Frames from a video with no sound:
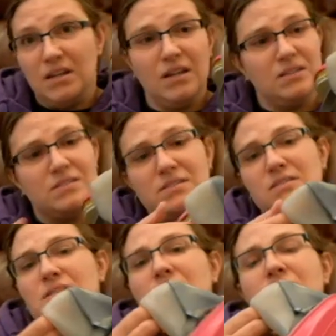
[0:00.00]

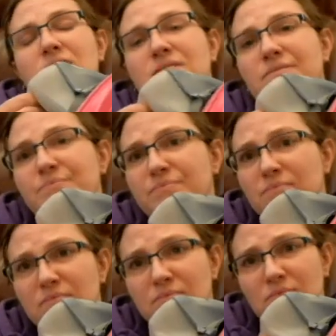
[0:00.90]
It's
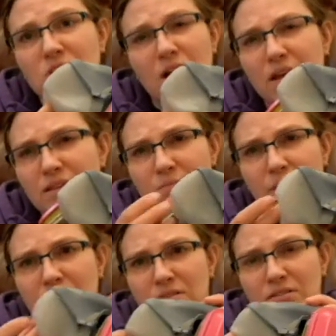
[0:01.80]
not the
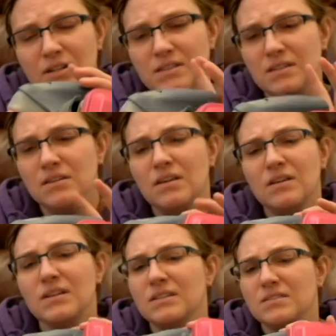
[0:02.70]
medical grade
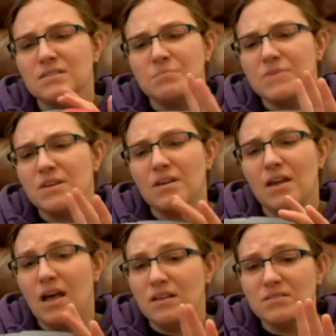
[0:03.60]
silicone. It's
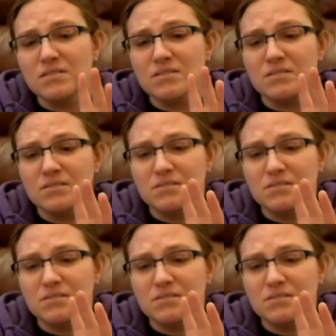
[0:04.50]
something else.